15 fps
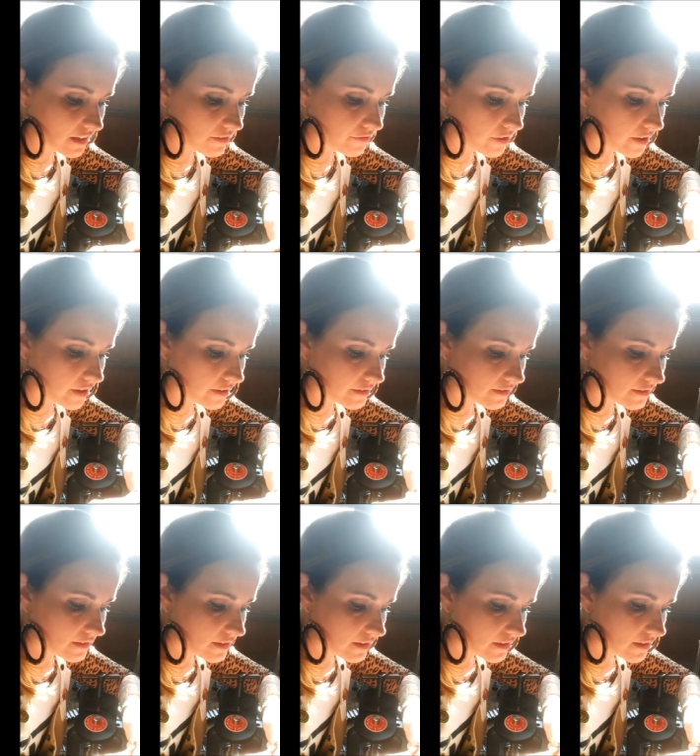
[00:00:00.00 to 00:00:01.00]
live on.
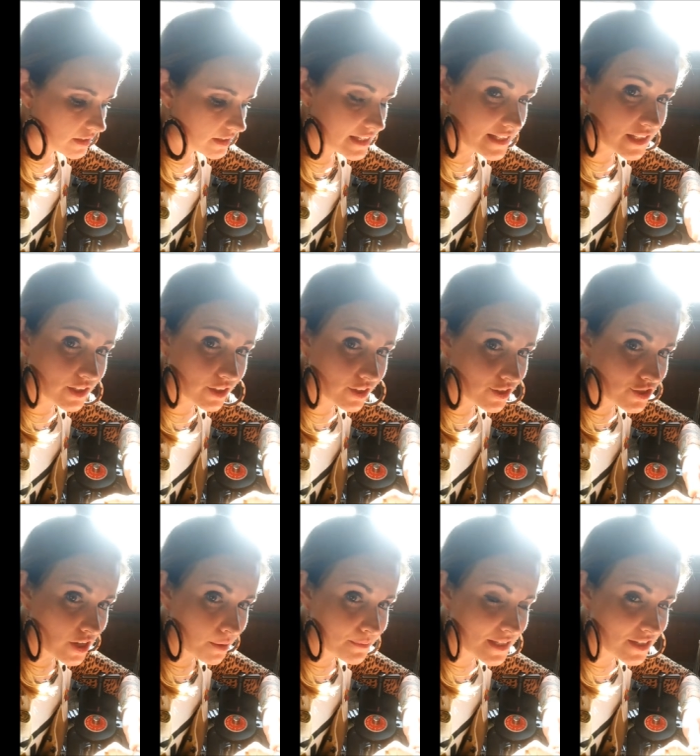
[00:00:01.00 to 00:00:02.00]
He did a good
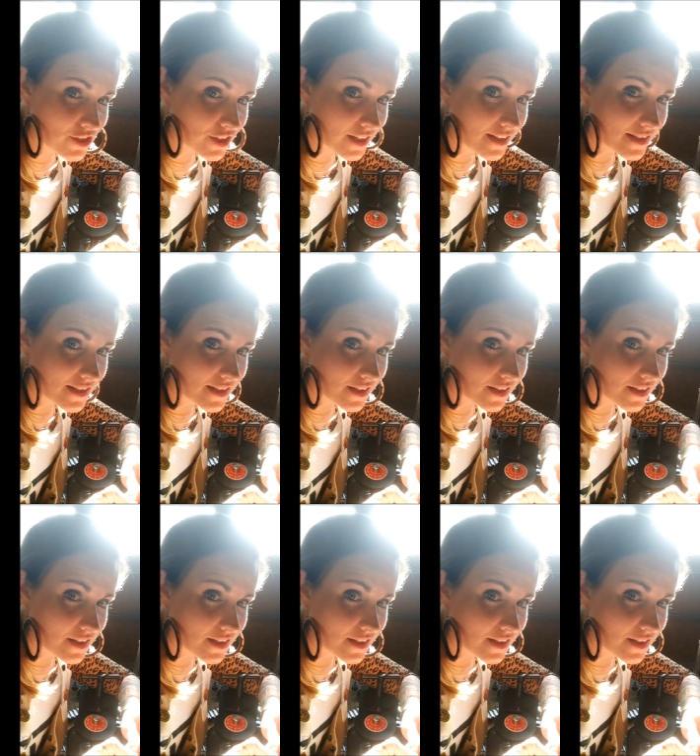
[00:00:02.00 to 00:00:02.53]
job teaching us